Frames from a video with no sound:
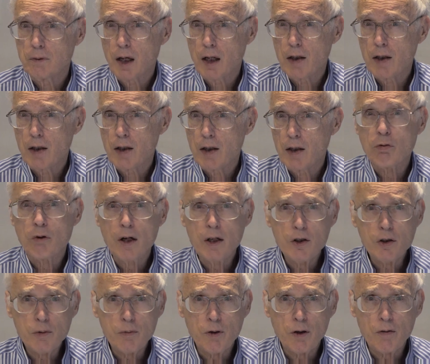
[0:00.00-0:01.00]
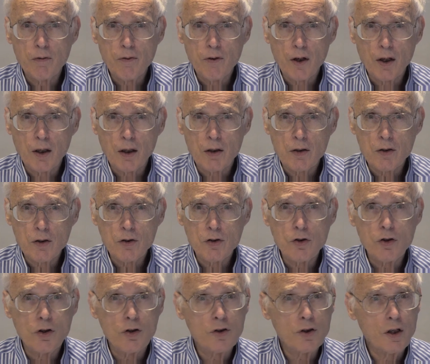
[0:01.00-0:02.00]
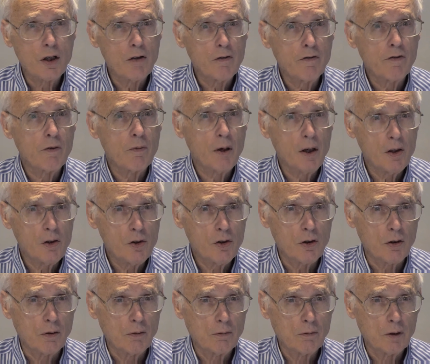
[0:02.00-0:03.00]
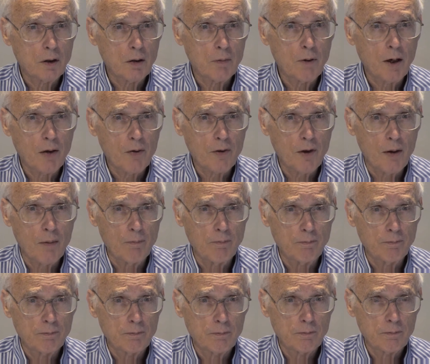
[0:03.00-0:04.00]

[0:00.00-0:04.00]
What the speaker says: and an arrangement of things is just information about them.